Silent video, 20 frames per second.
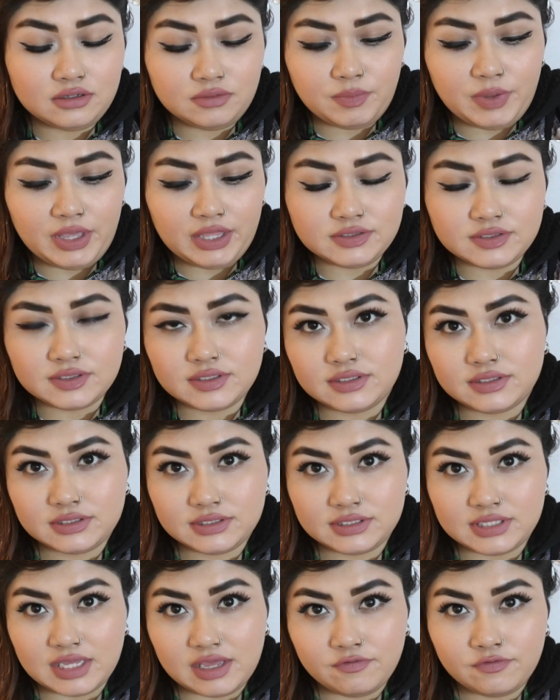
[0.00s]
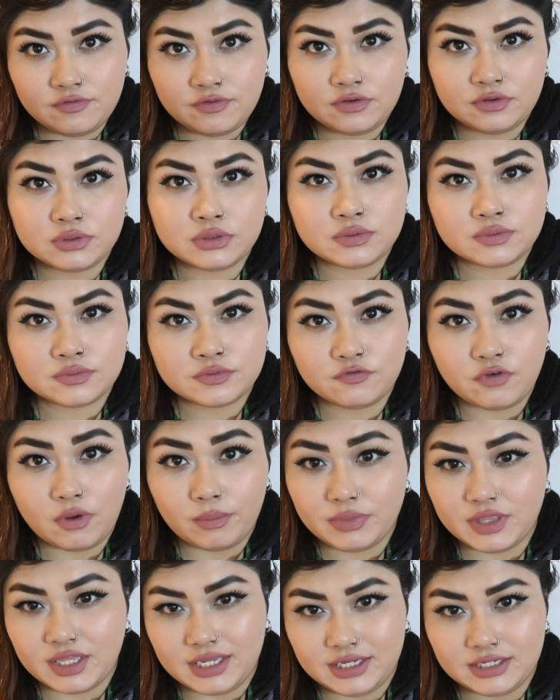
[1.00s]
remains safe
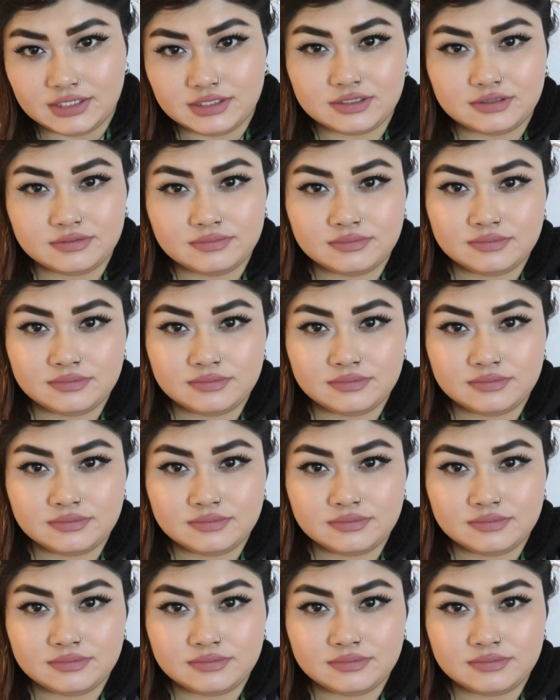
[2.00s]
from the heat.